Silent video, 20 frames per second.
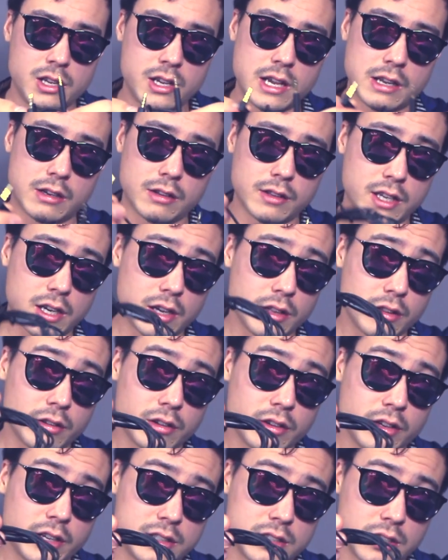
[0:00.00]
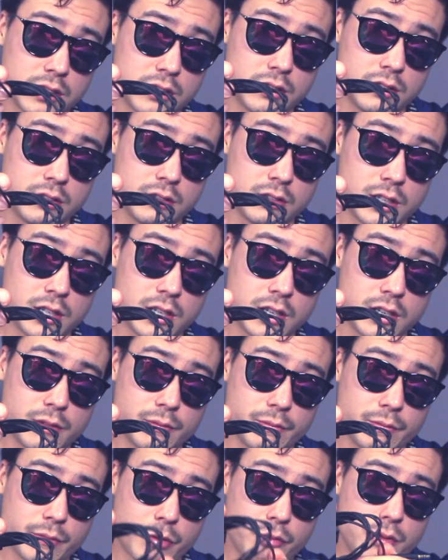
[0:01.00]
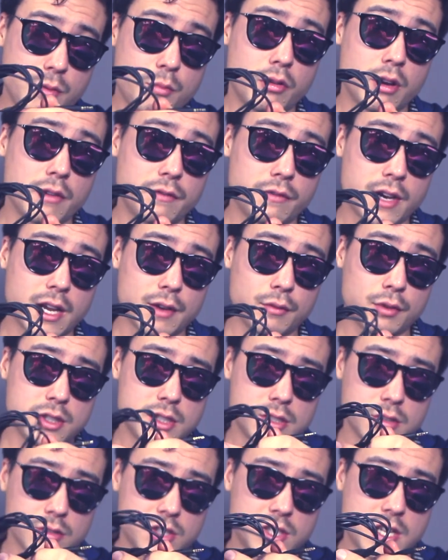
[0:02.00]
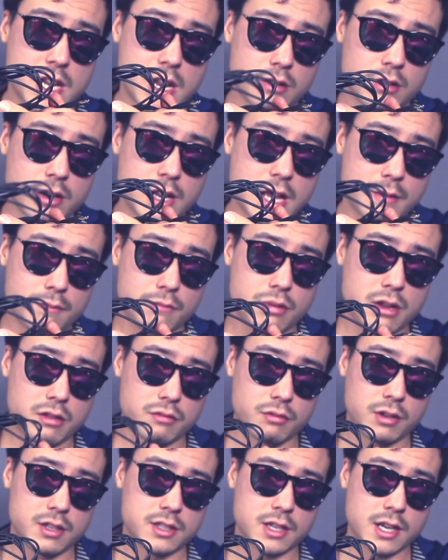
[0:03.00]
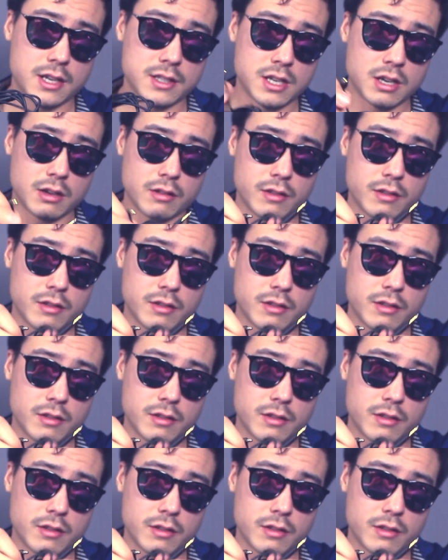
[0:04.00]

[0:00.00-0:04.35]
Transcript: and on the other it's a 3.5, which is your standard MP3 size here.